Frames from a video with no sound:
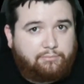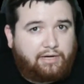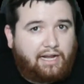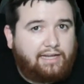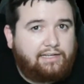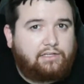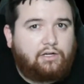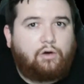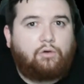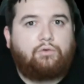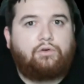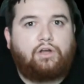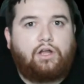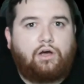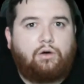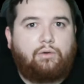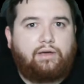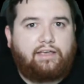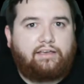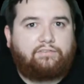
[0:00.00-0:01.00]
but I don't
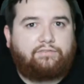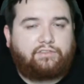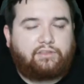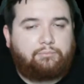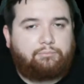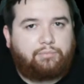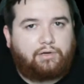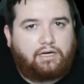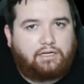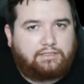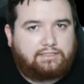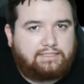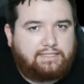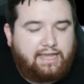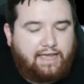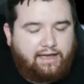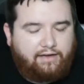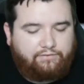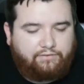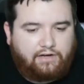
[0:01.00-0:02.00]
know if the Bucs
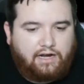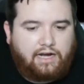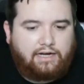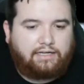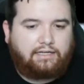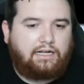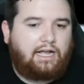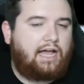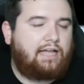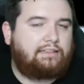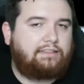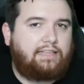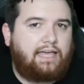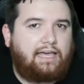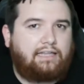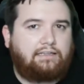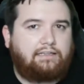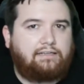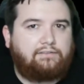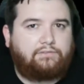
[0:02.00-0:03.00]
have kind of got
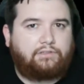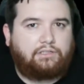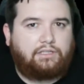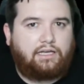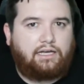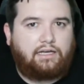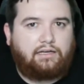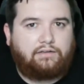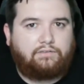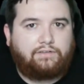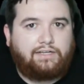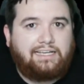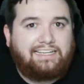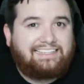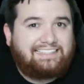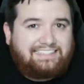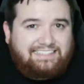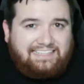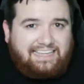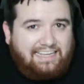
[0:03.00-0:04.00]
that level of
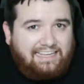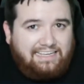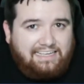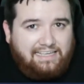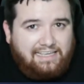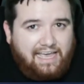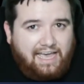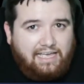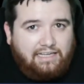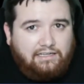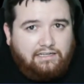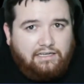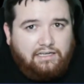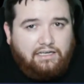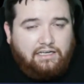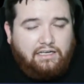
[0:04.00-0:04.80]
sync yet